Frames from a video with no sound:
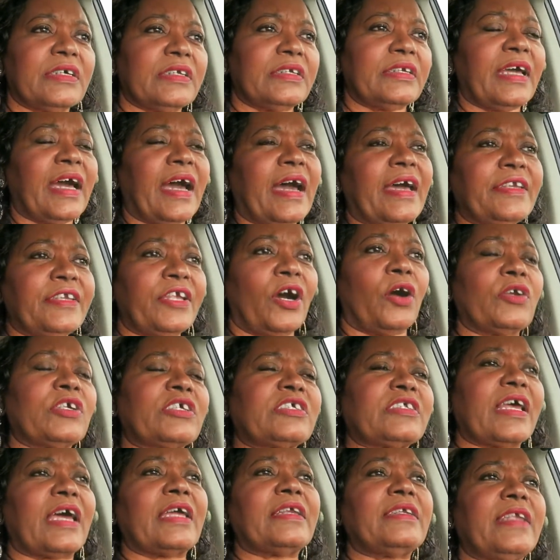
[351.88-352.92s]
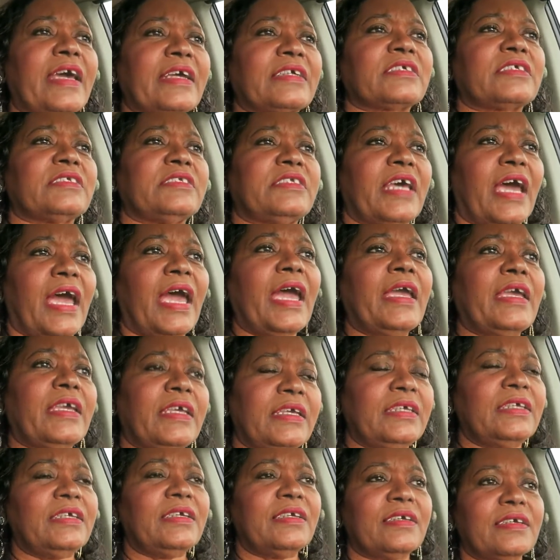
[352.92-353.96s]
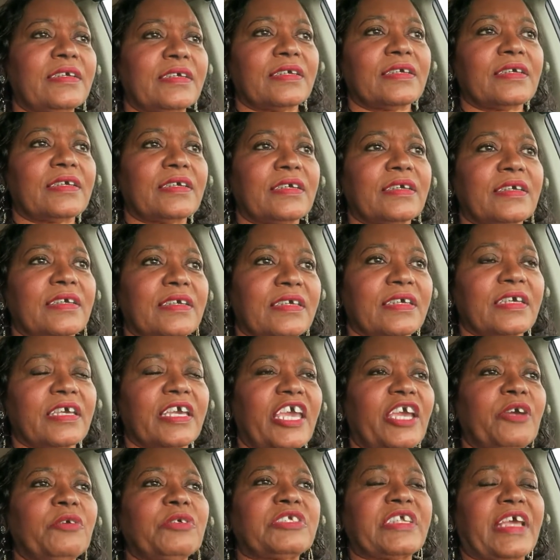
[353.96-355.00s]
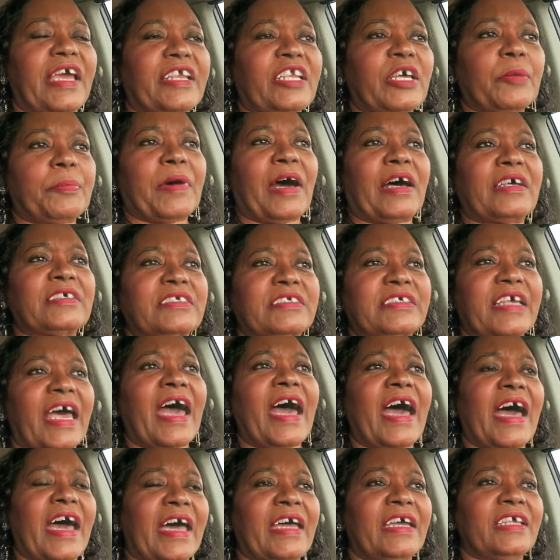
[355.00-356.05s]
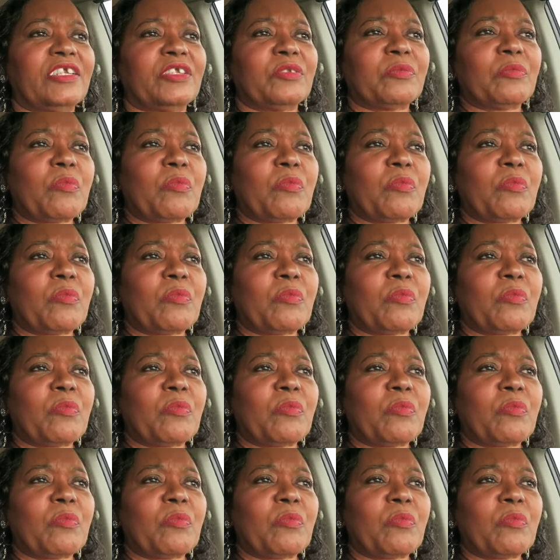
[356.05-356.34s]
Now, I noticed that next day, he was standing up outside